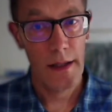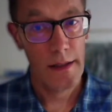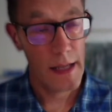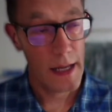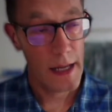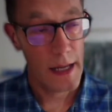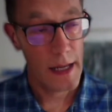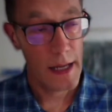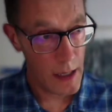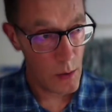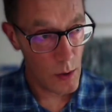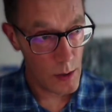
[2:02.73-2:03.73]

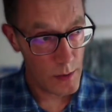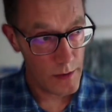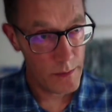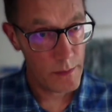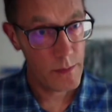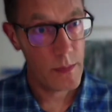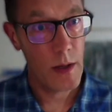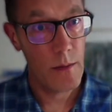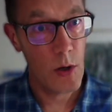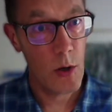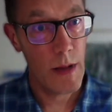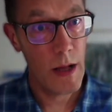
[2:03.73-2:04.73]
There, I worked with
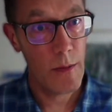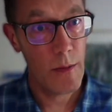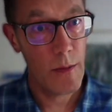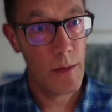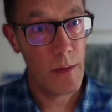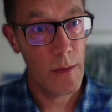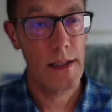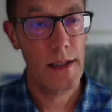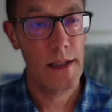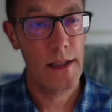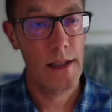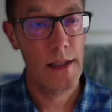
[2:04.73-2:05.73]
mobile
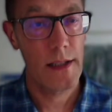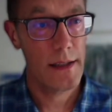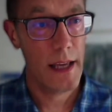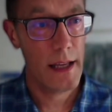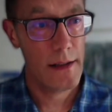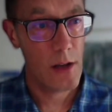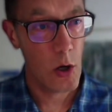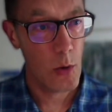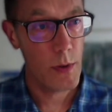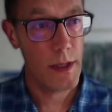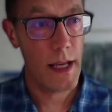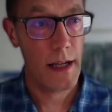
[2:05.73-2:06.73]
pastoralists that had
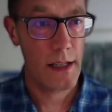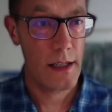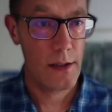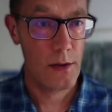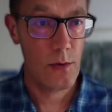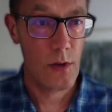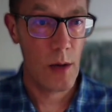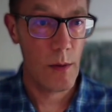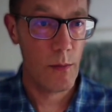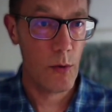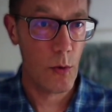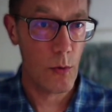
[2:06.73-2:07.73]
open access to
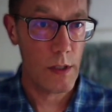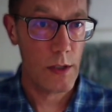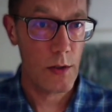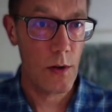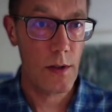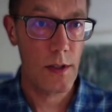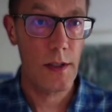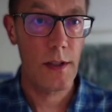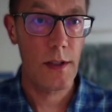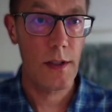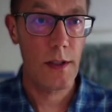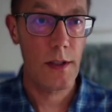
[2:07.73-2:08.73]
common pool
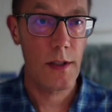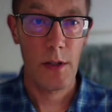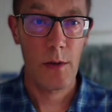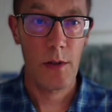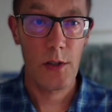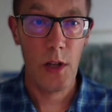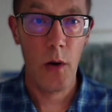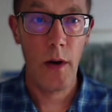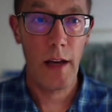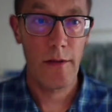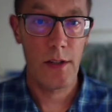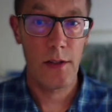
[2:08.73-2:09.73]
resources, but there was
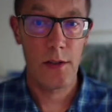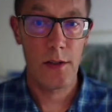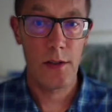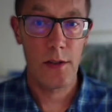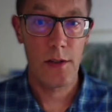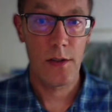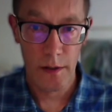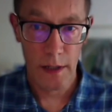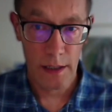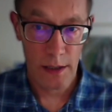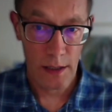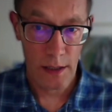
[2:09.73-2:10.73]
no evidence of
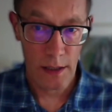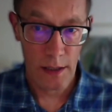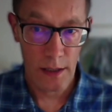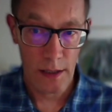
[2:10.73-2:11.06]
overgrazing.